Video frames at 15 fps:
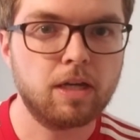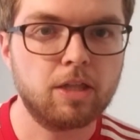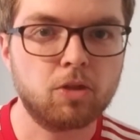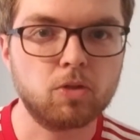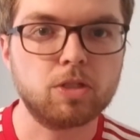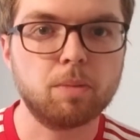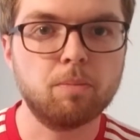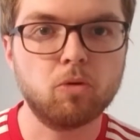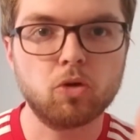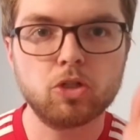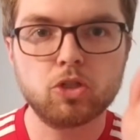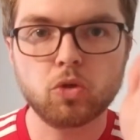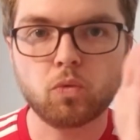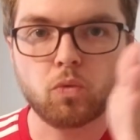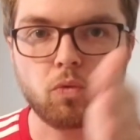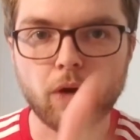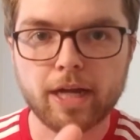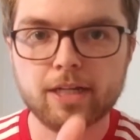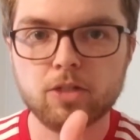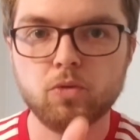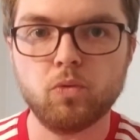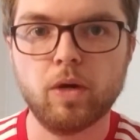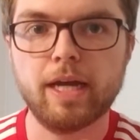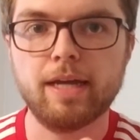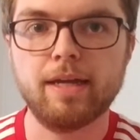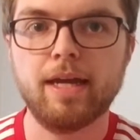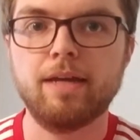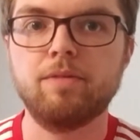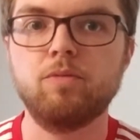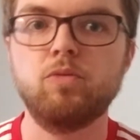There's a more direct way,
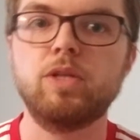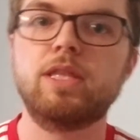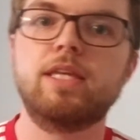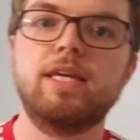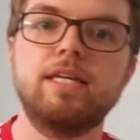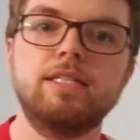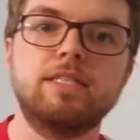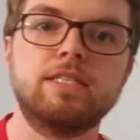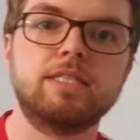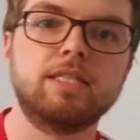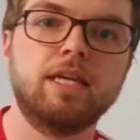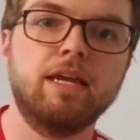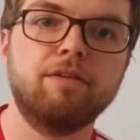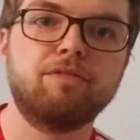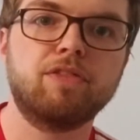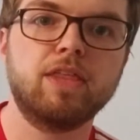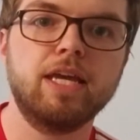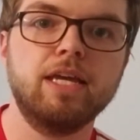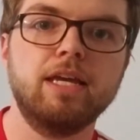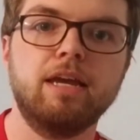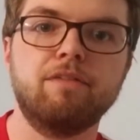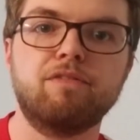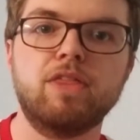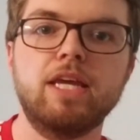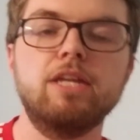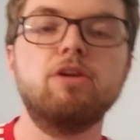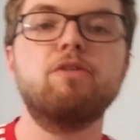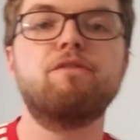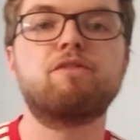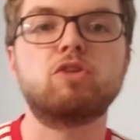and with kids, if they
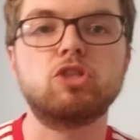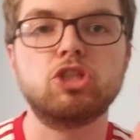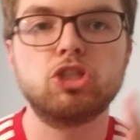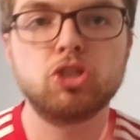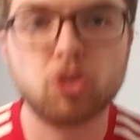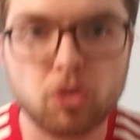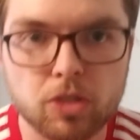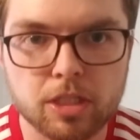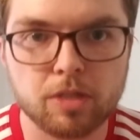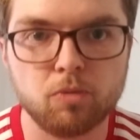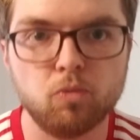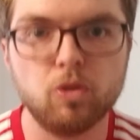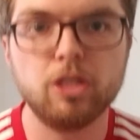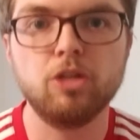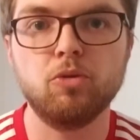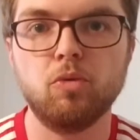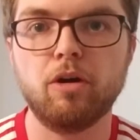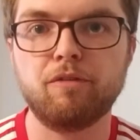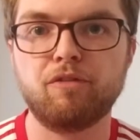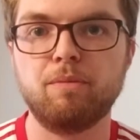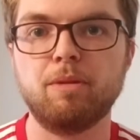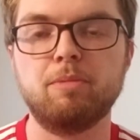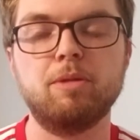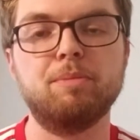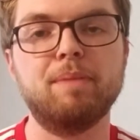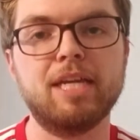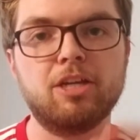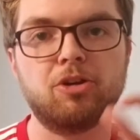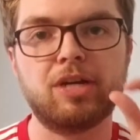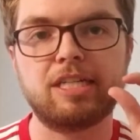know for certain what you want from them, you
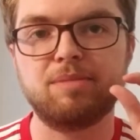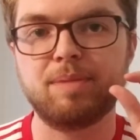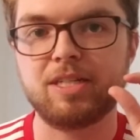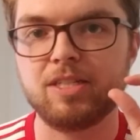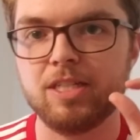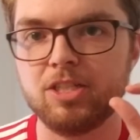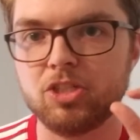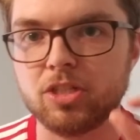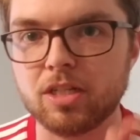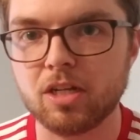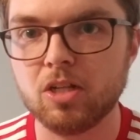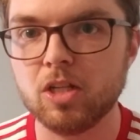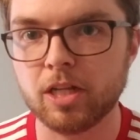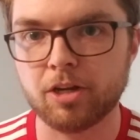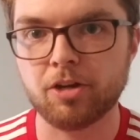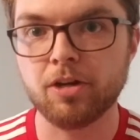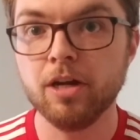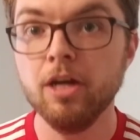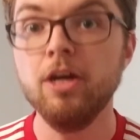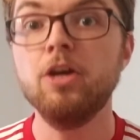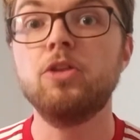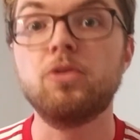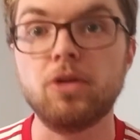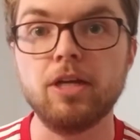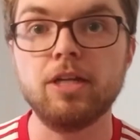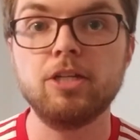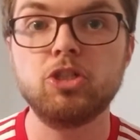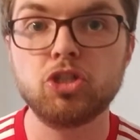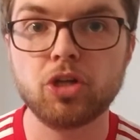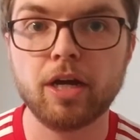make your expectation clear, they're
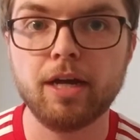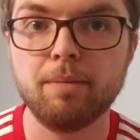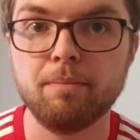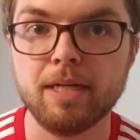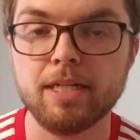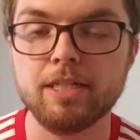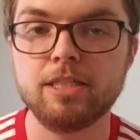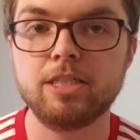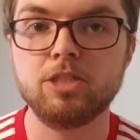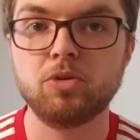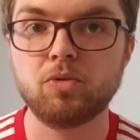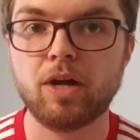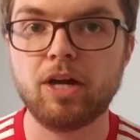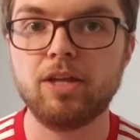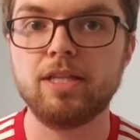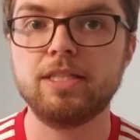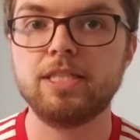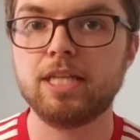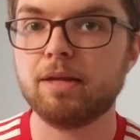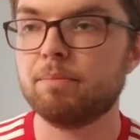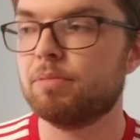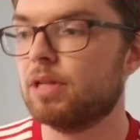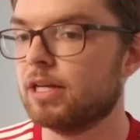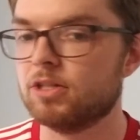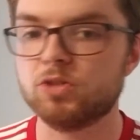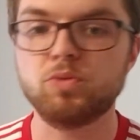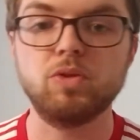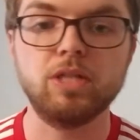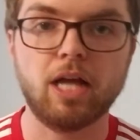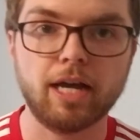gonna try and meet it. So rather than saying
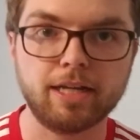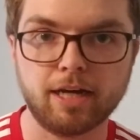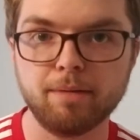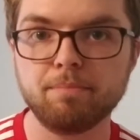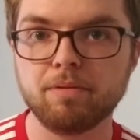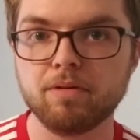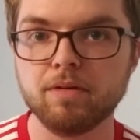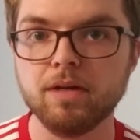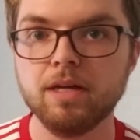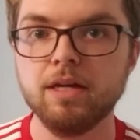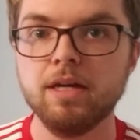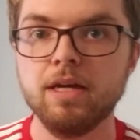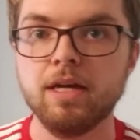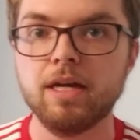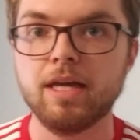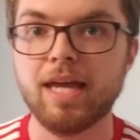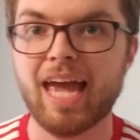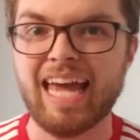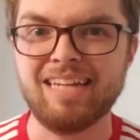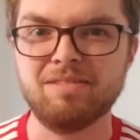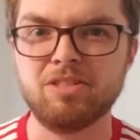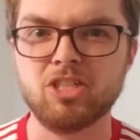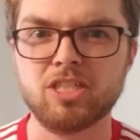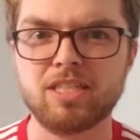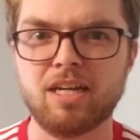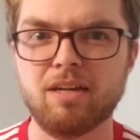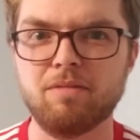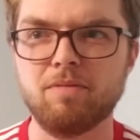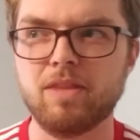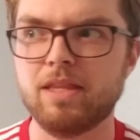players will line up, and just
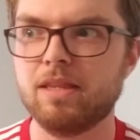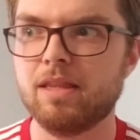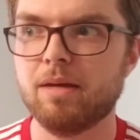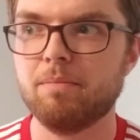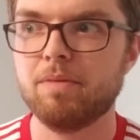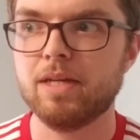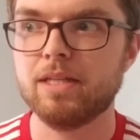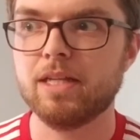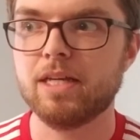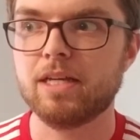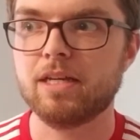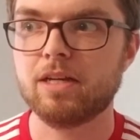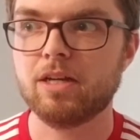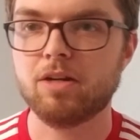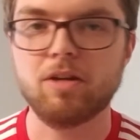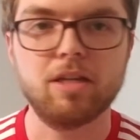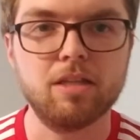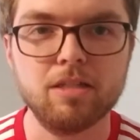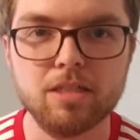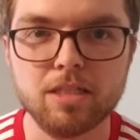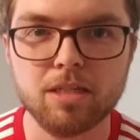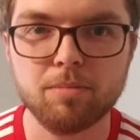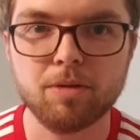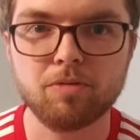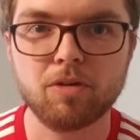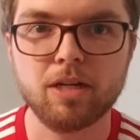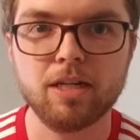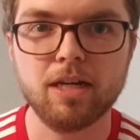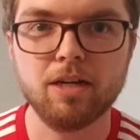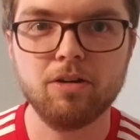kind of them being like, does he mean
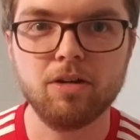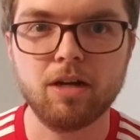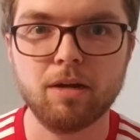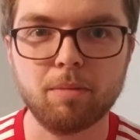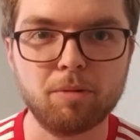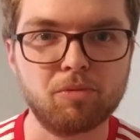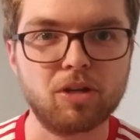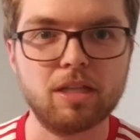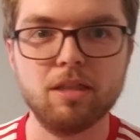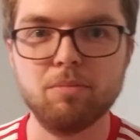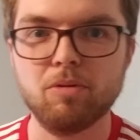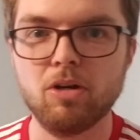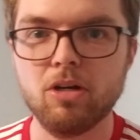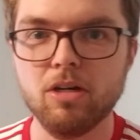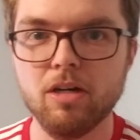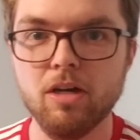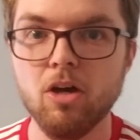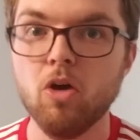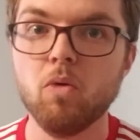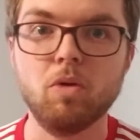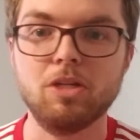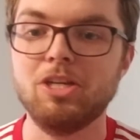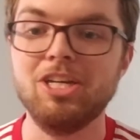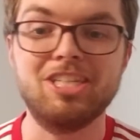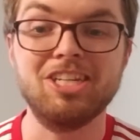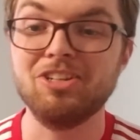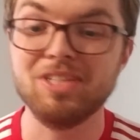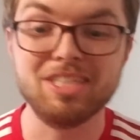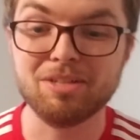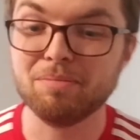right now? Am I bringing the ball? What you
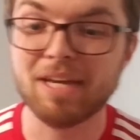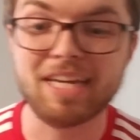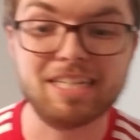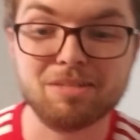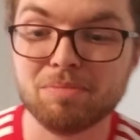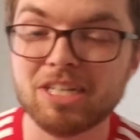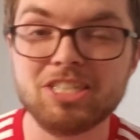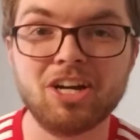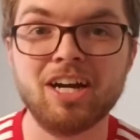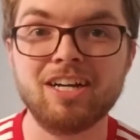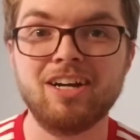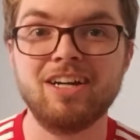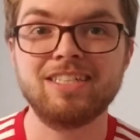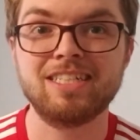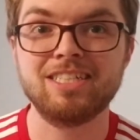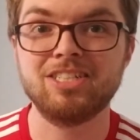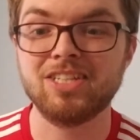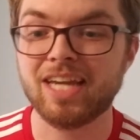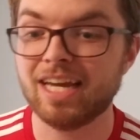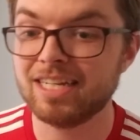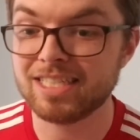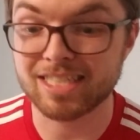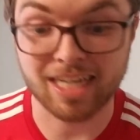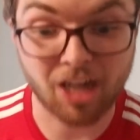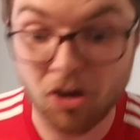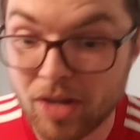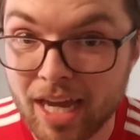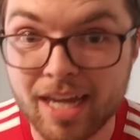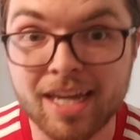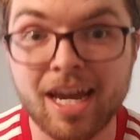do is you make as much eye contact as you can, say,
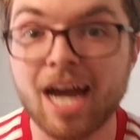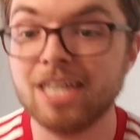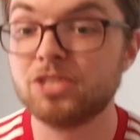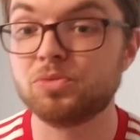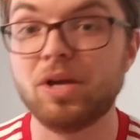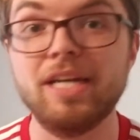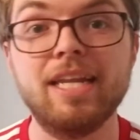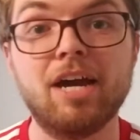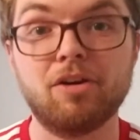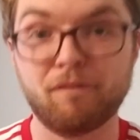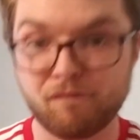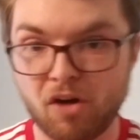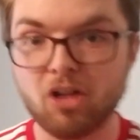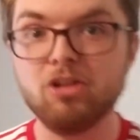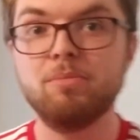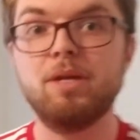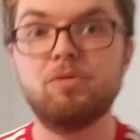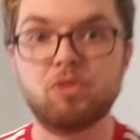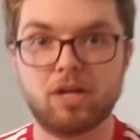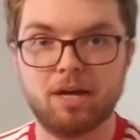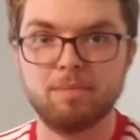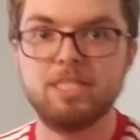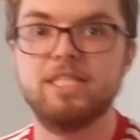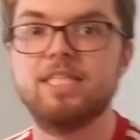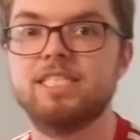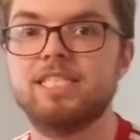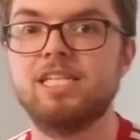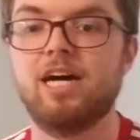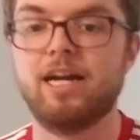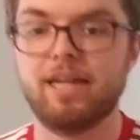okay guys, right now, follow me, we're coming to
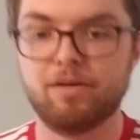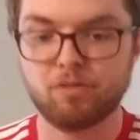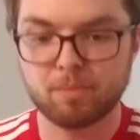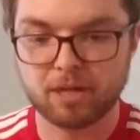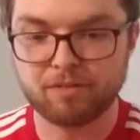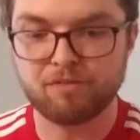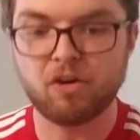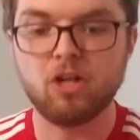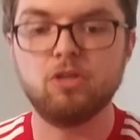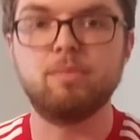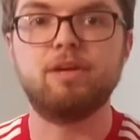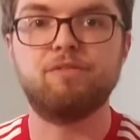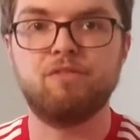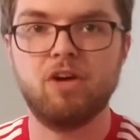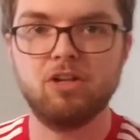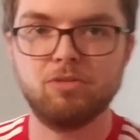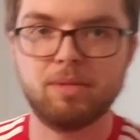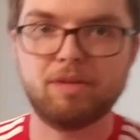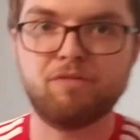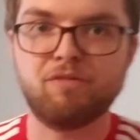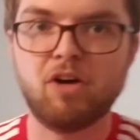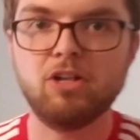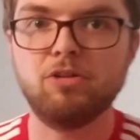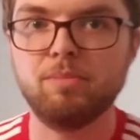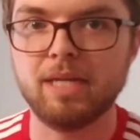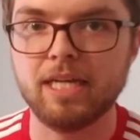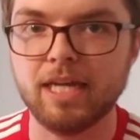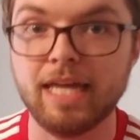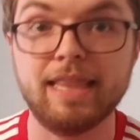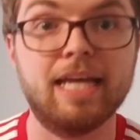this line, everybody follow
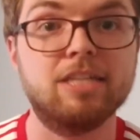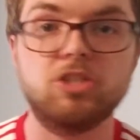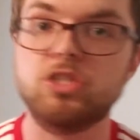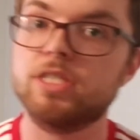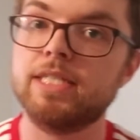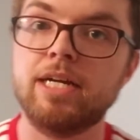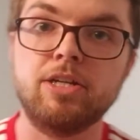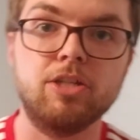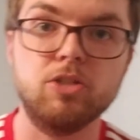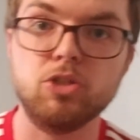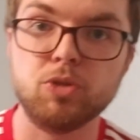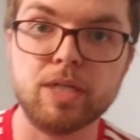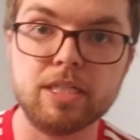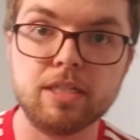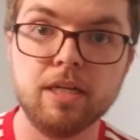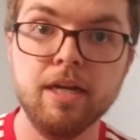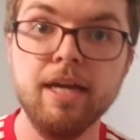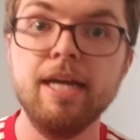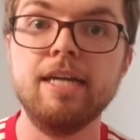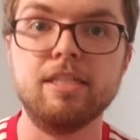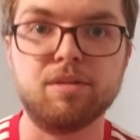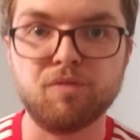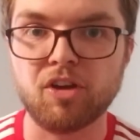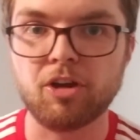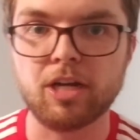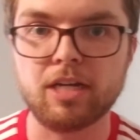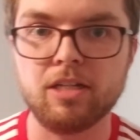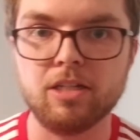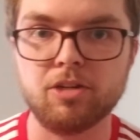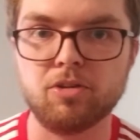me, and that's just how you do it. It's very
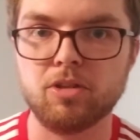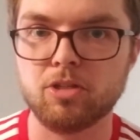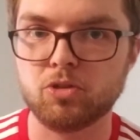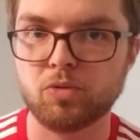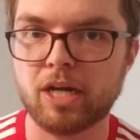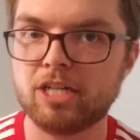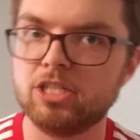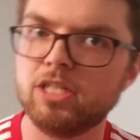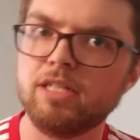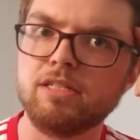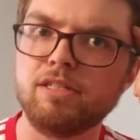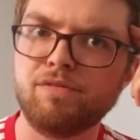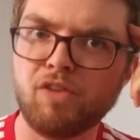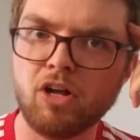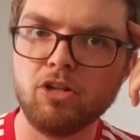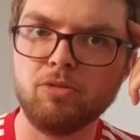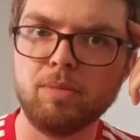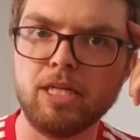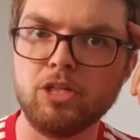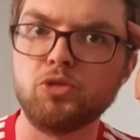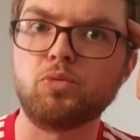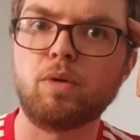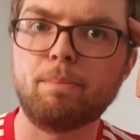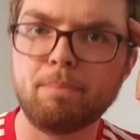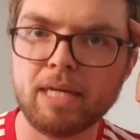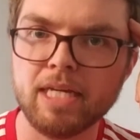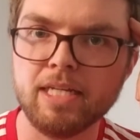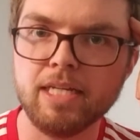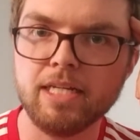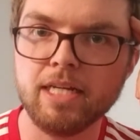clear, the direction, it's follow me, you're
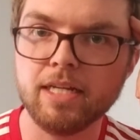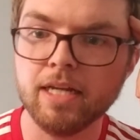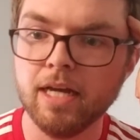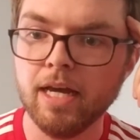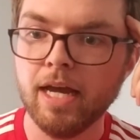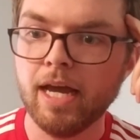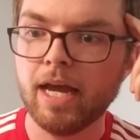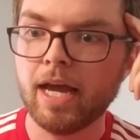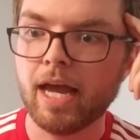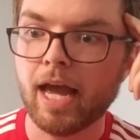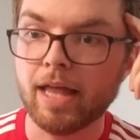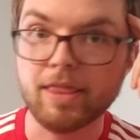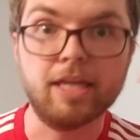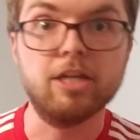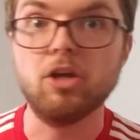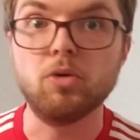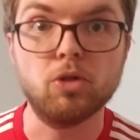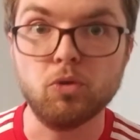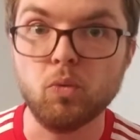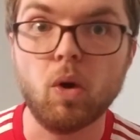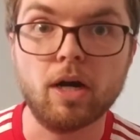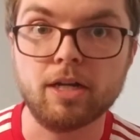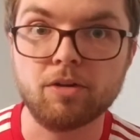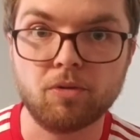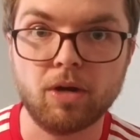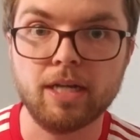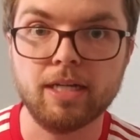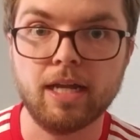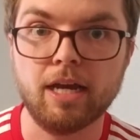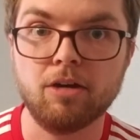repeating it, and they know you want it
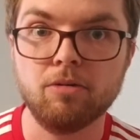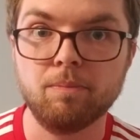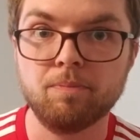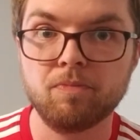right now.